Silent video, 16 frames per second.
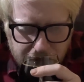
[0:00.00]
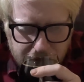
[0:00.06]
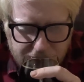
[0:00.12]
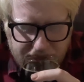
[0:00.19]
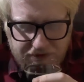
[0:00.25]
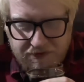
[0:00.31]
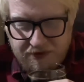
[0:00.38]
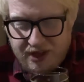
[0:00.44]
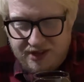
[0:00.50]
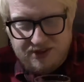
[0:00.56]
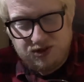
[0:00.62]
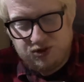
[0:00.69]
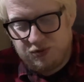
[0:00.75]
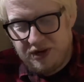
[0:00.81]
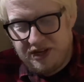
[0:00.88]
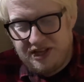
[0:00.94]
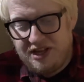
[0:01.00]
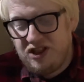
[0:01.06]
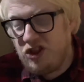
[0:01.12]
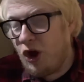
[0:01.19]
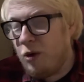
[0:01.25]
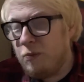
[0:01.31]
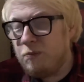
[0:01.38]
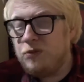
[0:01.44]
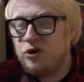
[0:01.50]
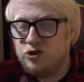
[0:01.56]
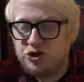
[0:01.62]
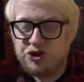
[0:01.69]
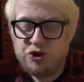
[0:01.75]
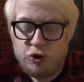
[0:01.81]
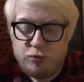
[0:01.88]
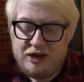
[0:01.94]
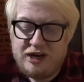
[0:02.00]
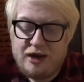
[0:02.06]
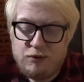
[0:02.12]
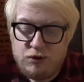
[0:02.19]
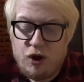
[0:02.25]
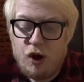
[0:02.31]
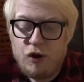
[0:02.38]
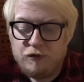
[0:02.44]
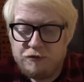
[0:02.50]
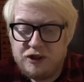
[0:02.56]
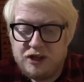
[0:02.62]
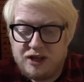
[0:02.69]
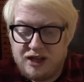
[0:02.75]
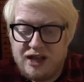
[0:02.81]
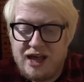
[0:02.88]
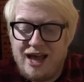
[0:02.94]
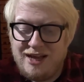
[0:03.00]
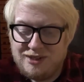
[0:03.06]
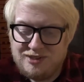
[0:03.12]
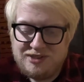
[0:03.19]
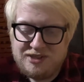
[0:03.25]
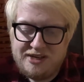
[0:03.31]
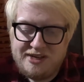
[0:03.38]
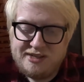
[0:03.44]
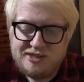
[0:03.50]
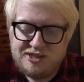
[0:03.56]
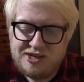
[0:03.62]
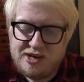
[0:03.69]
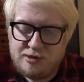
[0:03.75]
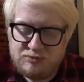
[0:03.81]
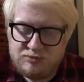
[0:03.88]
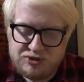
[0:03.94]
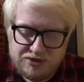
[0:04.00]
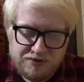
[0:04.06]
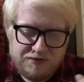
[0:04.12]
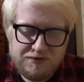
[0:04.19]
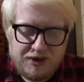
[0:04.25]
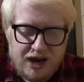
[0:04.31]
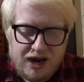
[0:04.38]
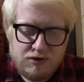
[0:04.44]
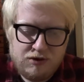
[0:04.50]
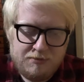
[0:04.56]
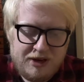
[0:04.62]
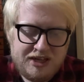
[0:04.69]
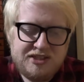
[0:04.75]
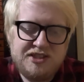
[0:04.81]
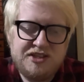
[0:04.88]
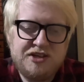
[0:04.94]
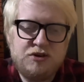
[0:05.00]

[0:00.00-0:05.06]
In fact, there's really not much coming out of the glass in terms of aromatic